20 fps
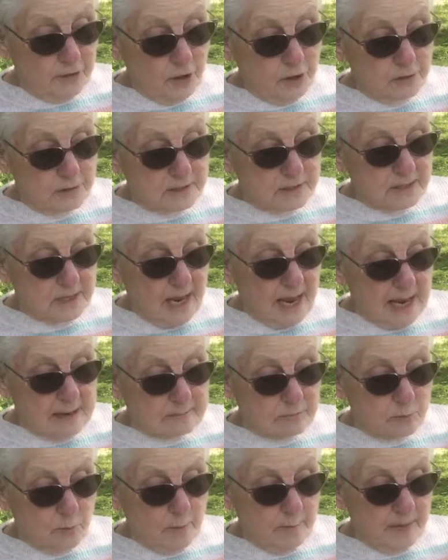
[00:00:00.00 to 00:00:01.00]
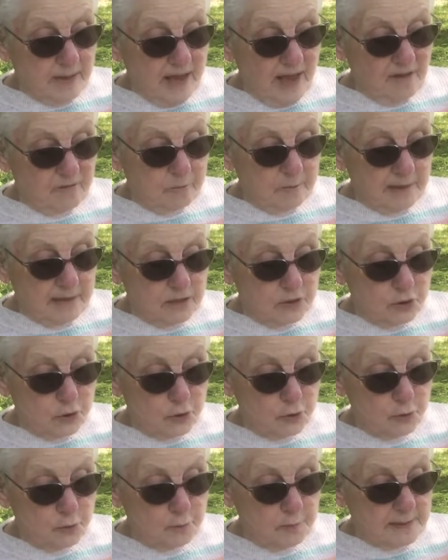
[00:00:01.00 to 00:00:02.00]
those times when we have been
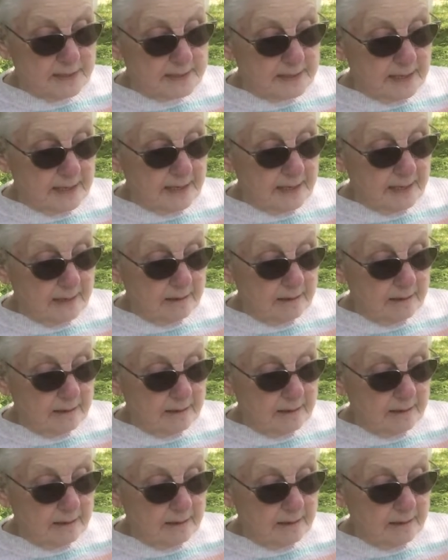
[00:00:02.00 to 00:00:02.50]
too busy,